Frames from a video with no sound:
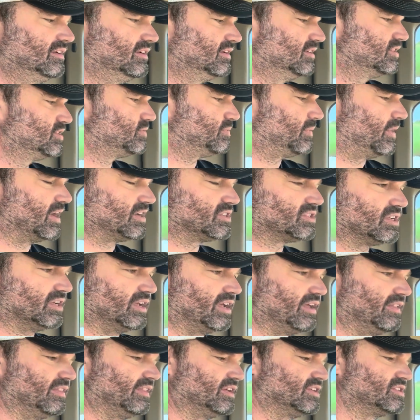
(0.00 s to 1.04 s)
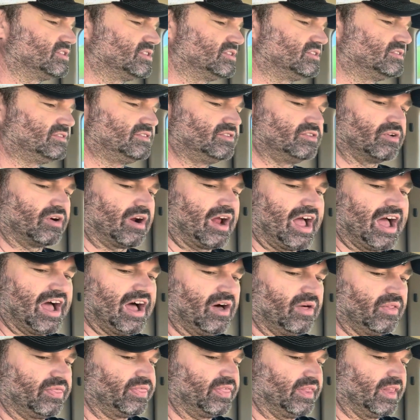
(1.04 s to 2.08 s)
especially in this
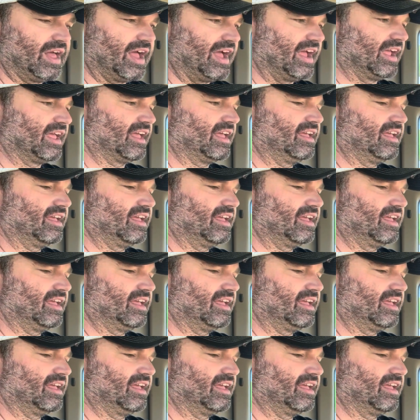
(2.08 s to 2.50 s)
drought. Like,